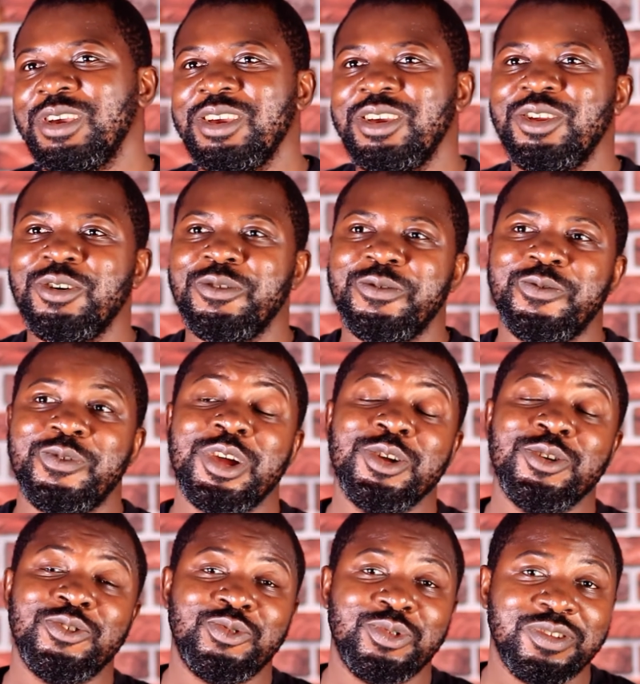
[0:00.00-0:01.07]
for very
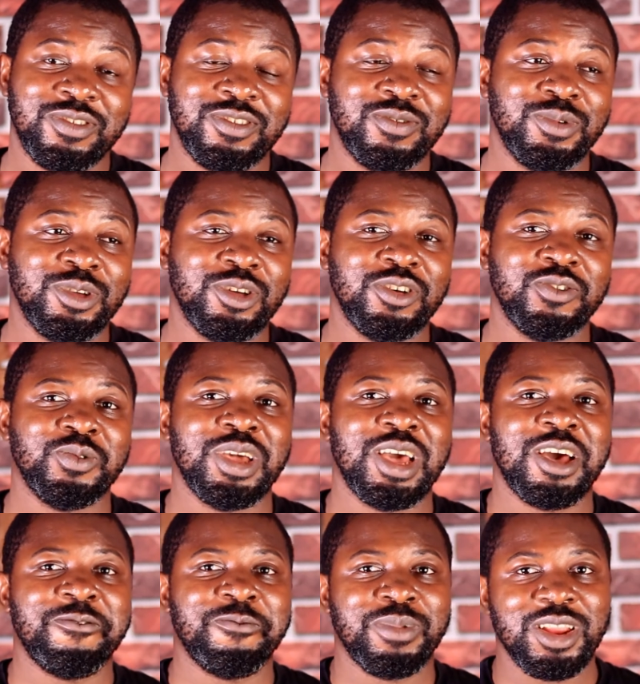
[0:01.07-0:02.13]
good reasons, because we
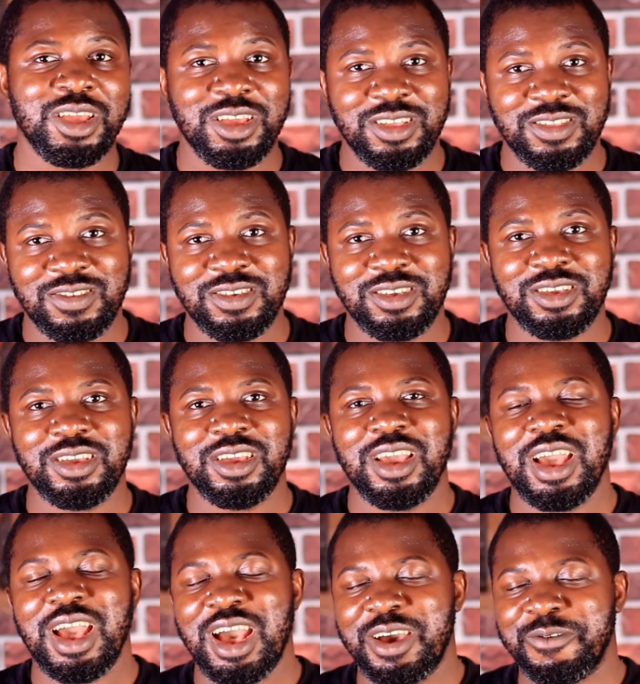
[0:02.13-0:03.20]
have plenty
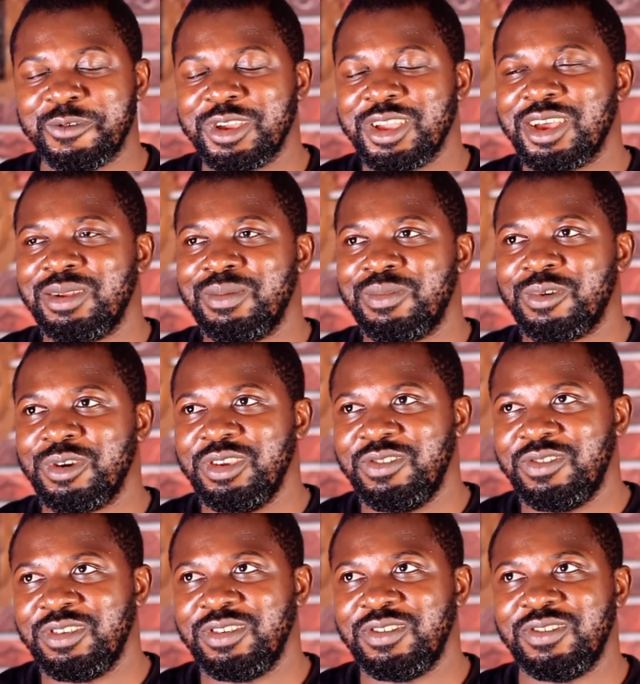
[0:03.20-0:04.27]
African
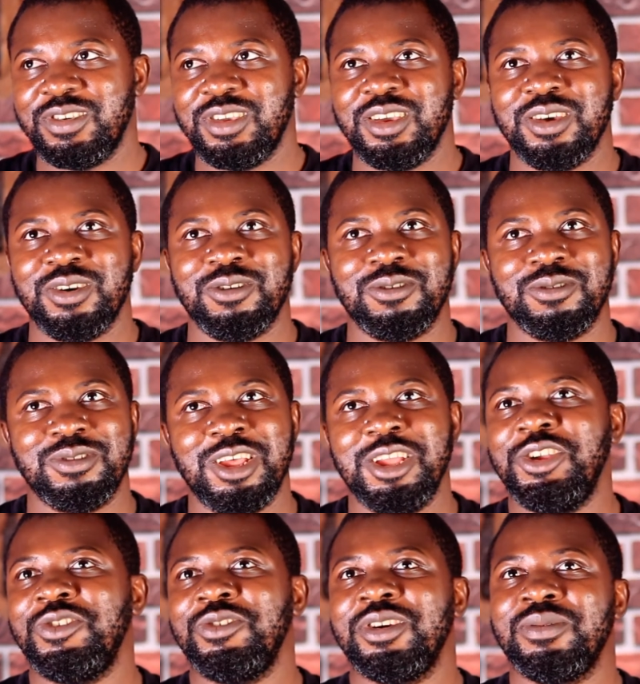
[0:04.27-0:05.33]
princes or
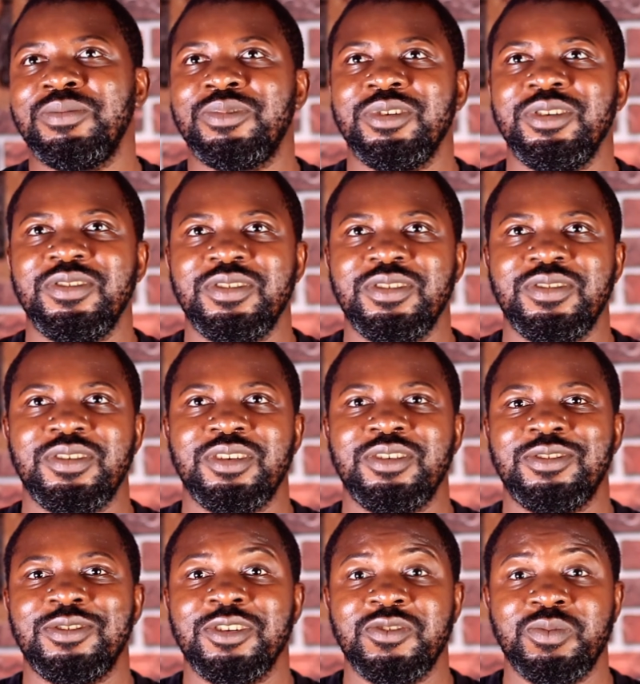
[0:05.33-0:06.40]
Nigerian princes, and
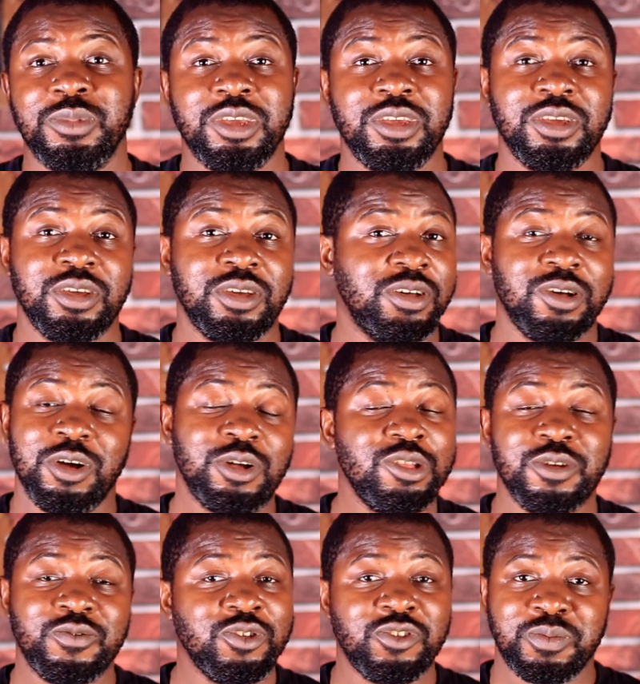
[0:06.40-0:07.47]
trust me, all
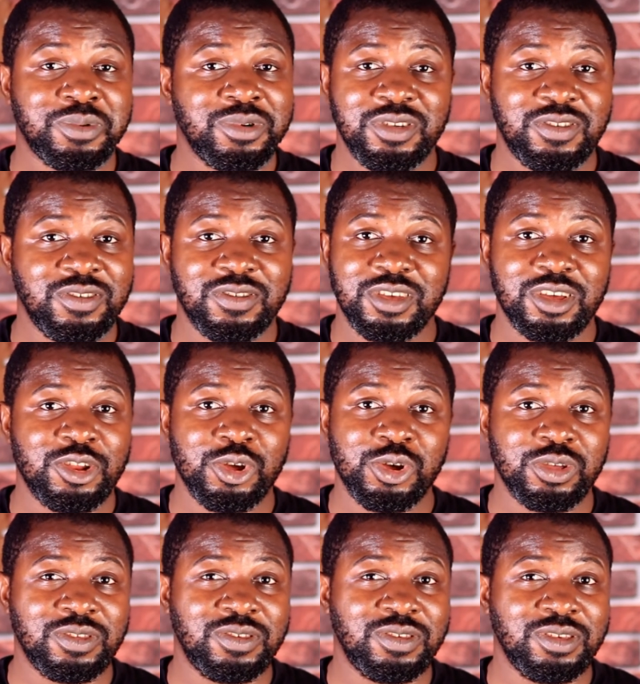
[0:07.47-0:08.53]
of those princes are
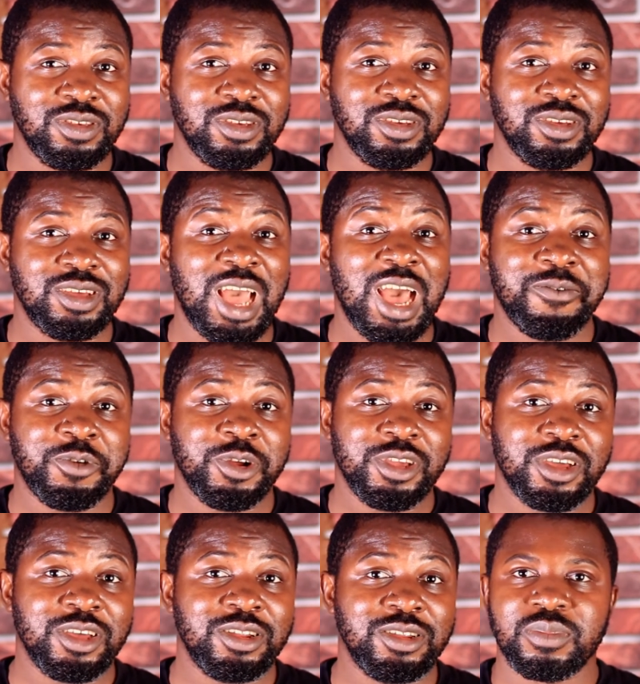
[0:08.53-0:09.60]
not
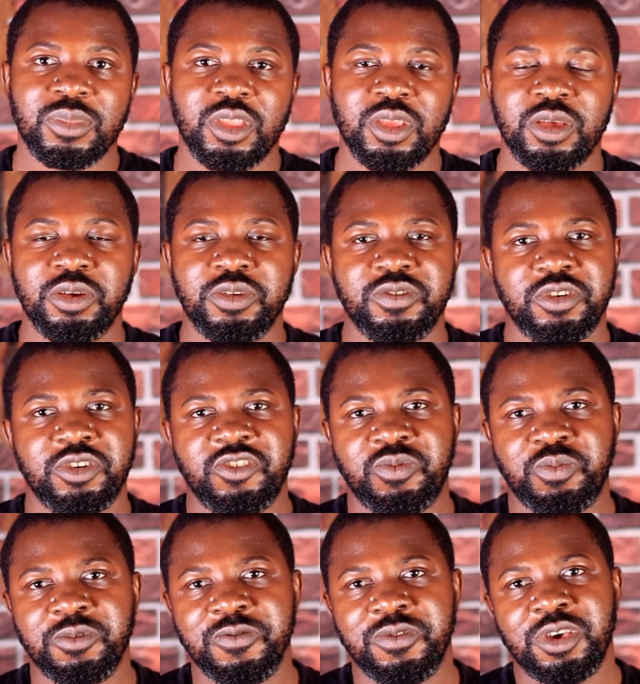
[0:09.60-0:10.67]
African, because there is
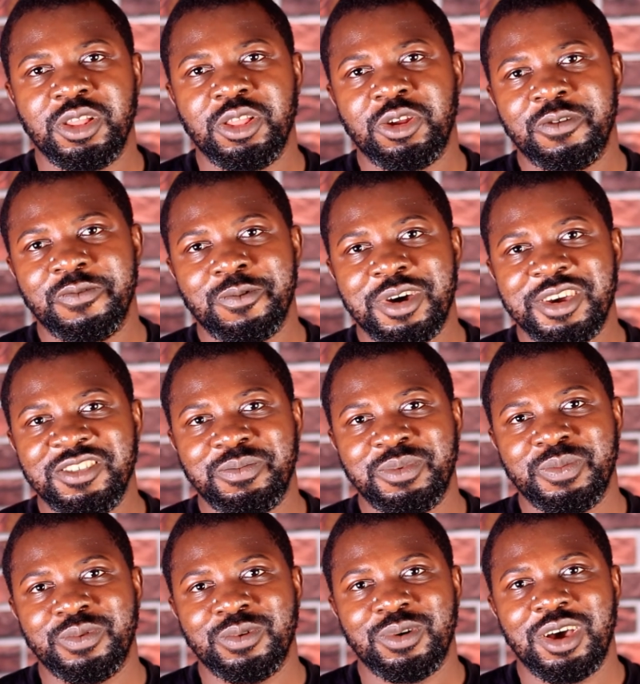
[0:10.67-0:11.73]
proof that a lot of white
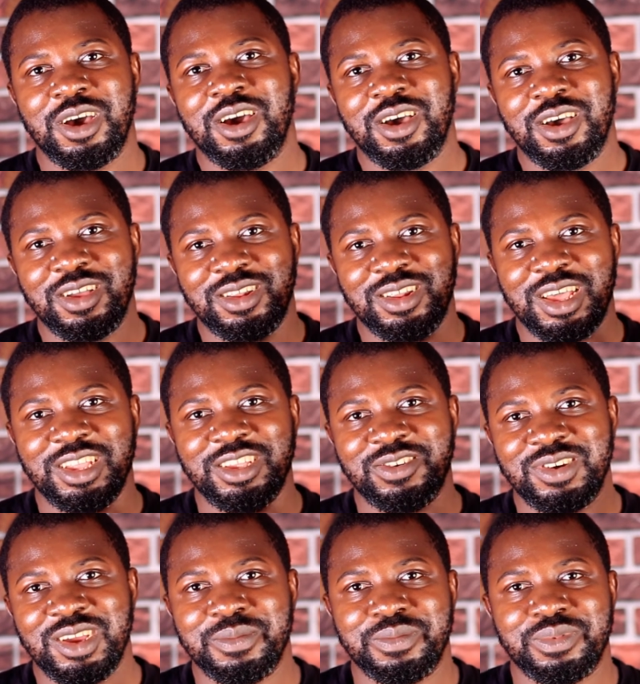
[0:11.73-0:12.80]
people are
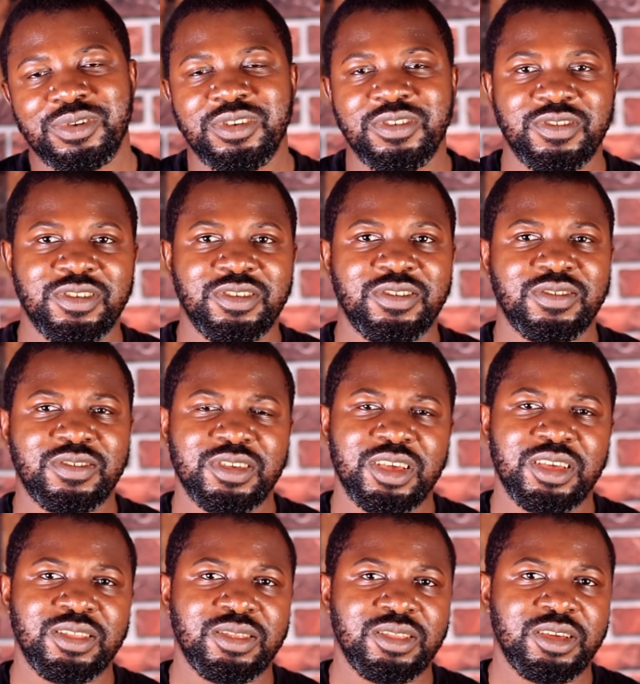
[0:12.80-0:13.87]
Nigerian princes
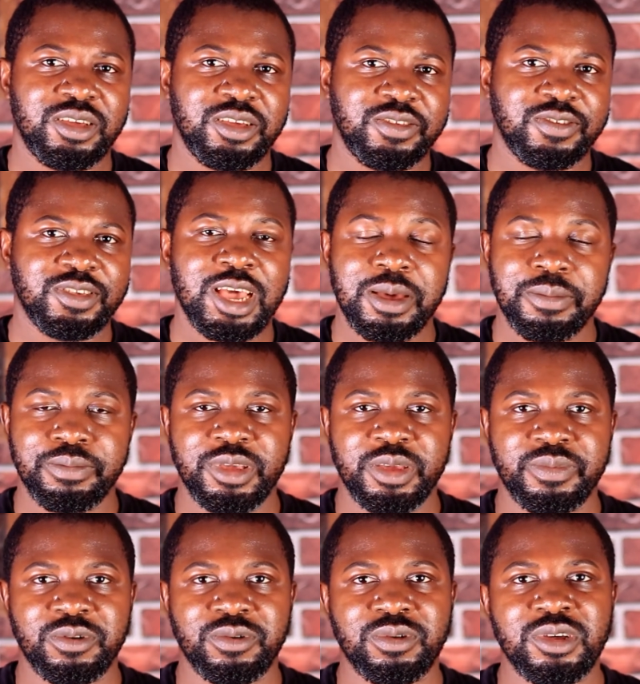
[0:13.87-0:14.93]
and they scam
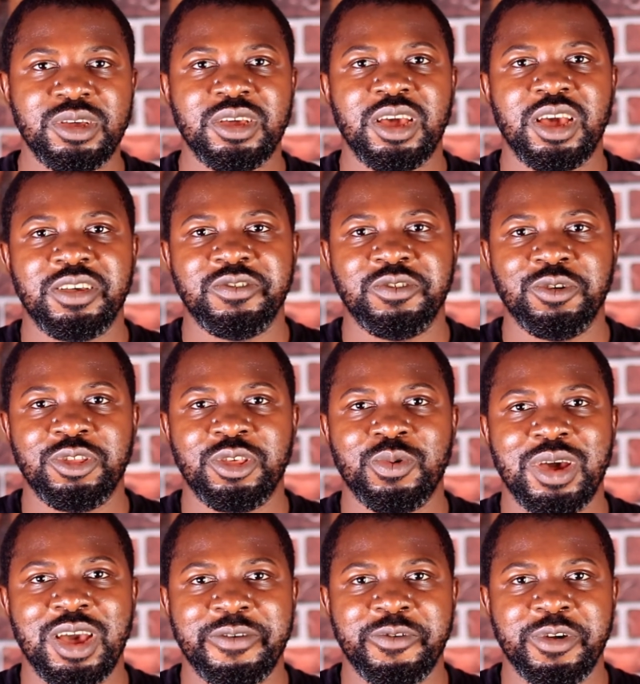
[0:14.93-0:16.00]
people as though they
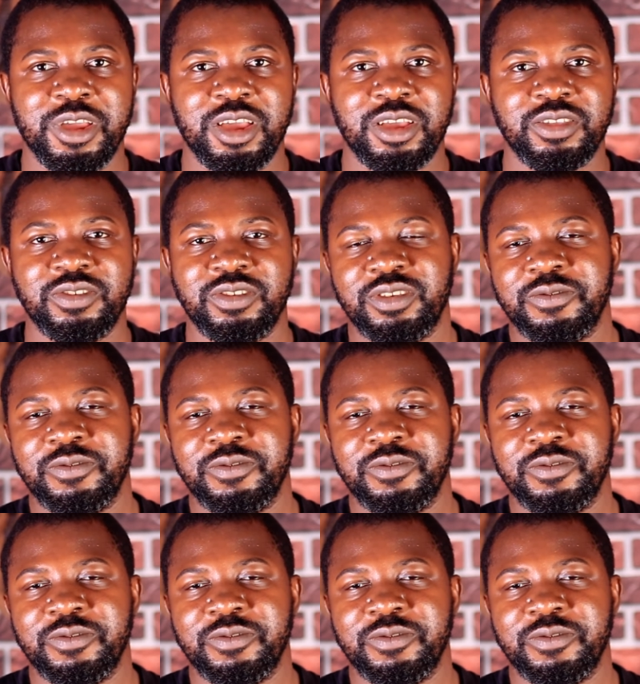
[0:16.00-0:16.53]
were Africans.